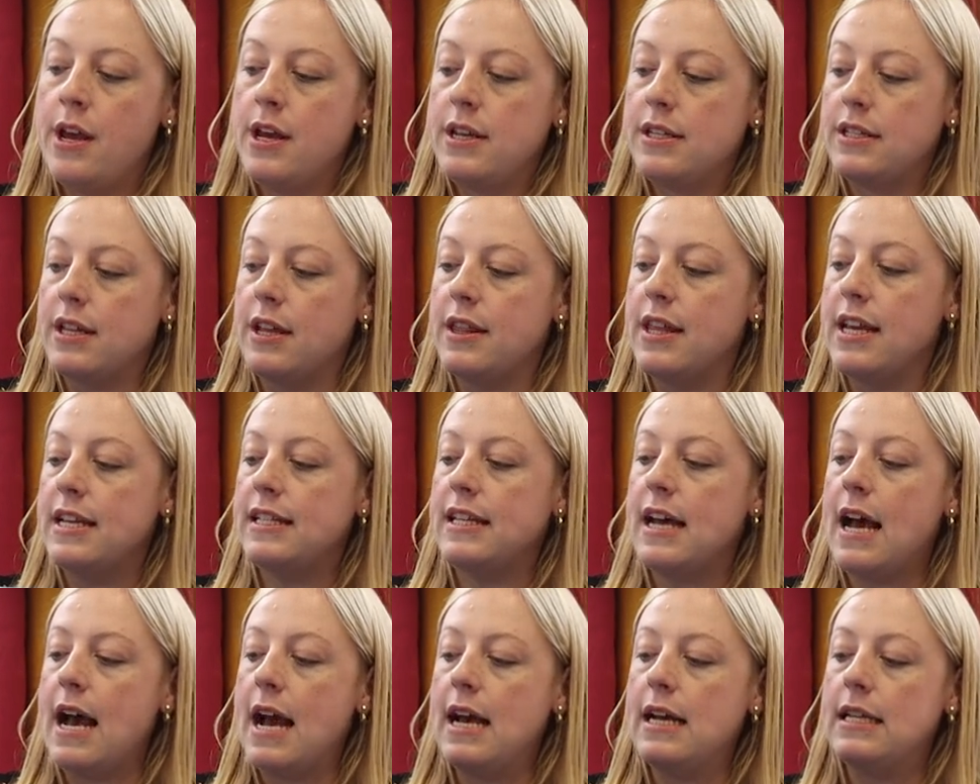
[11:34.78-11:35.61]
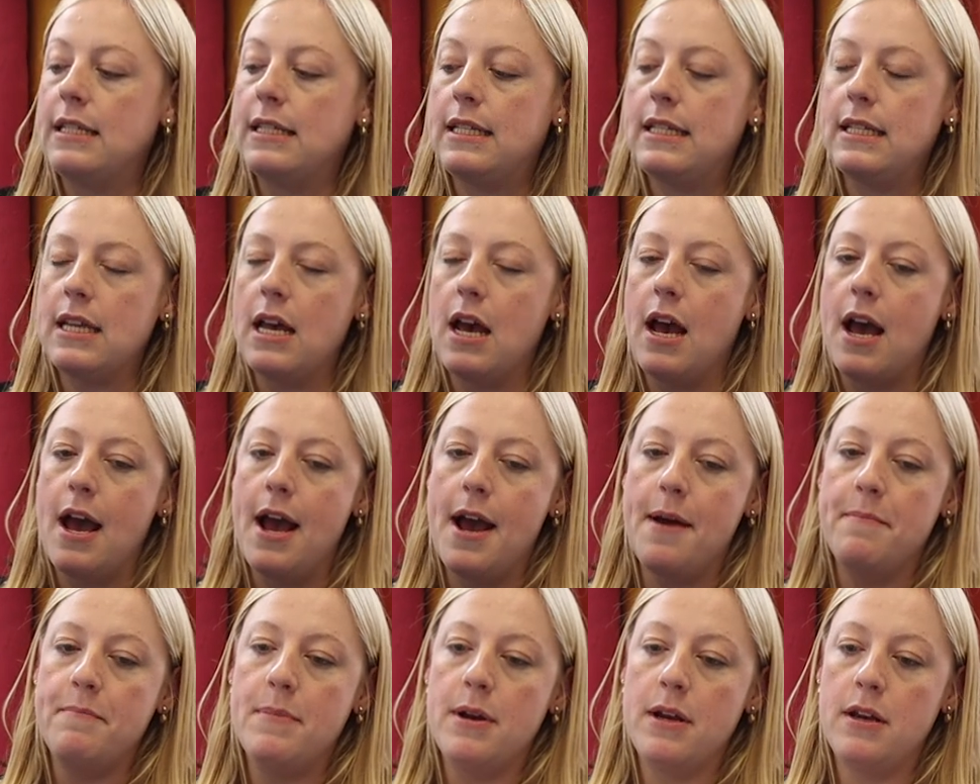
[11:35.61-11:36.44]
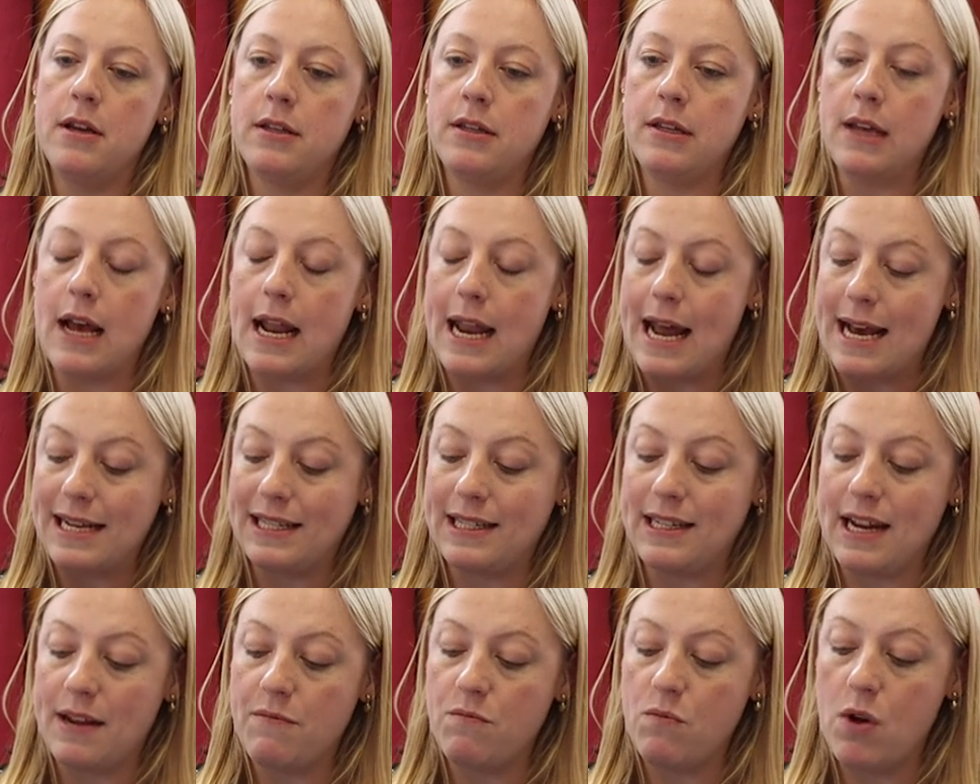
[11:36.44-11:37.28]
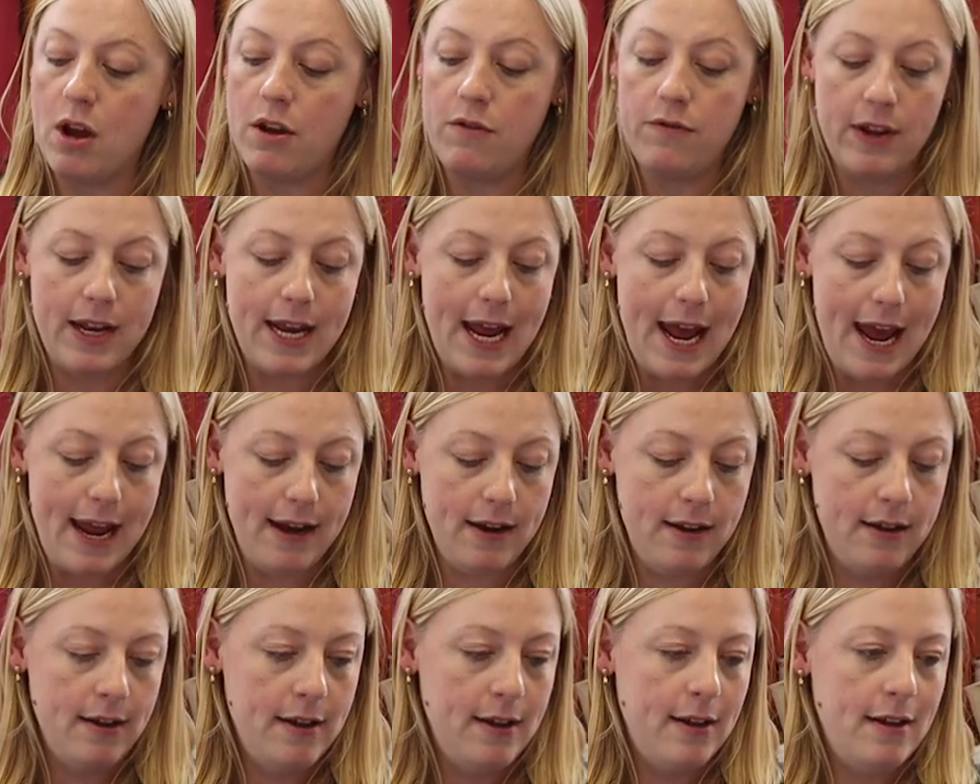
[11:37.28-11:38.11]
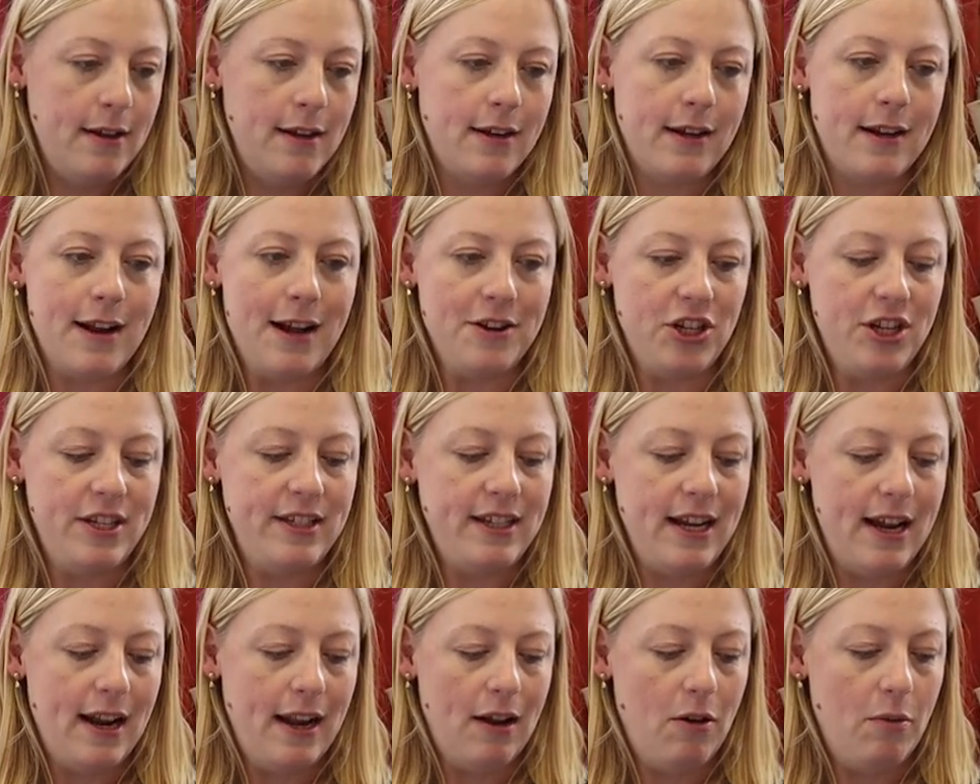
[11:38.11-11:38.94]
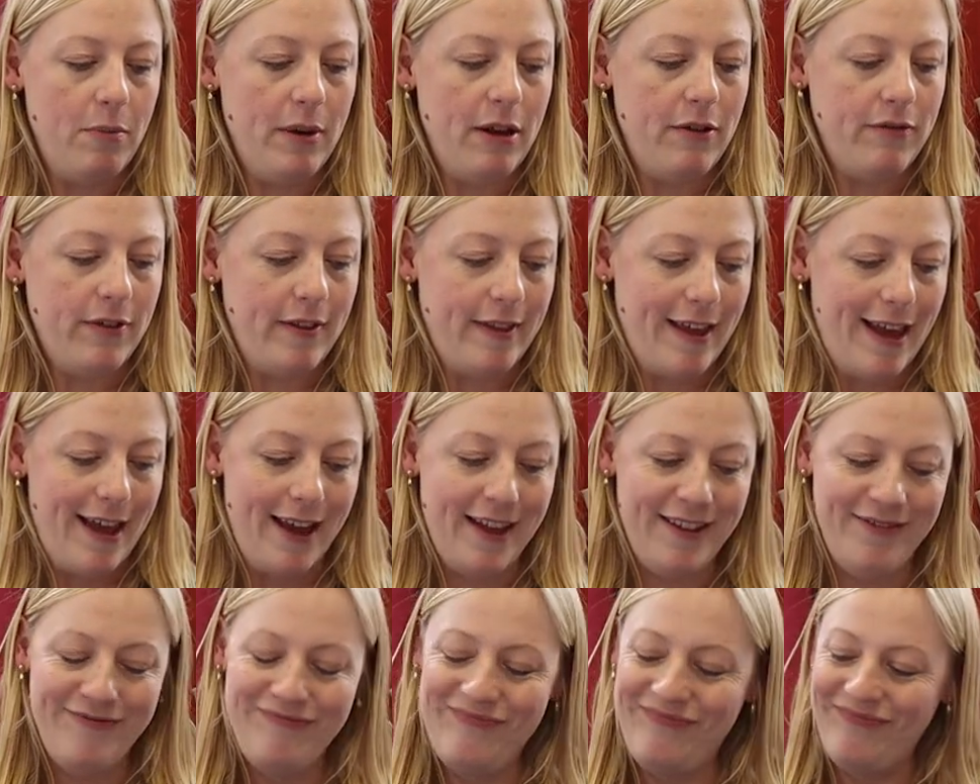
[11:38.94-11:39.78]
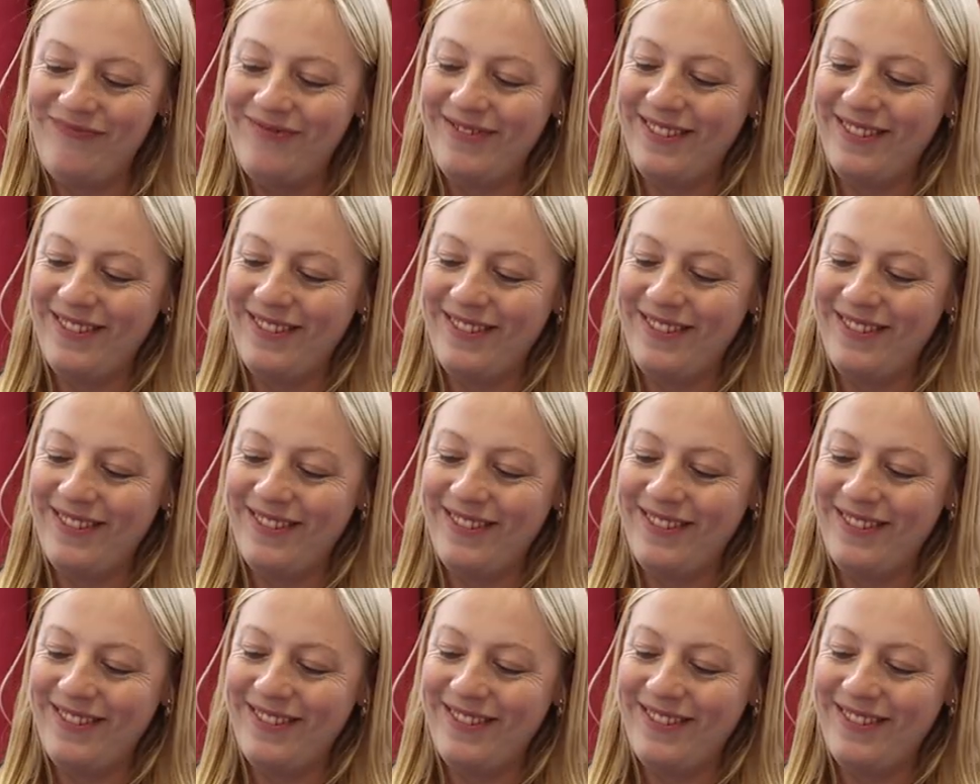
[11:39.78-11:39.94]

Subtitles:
So this has elastane woven in. You can actually see a little bit of it there.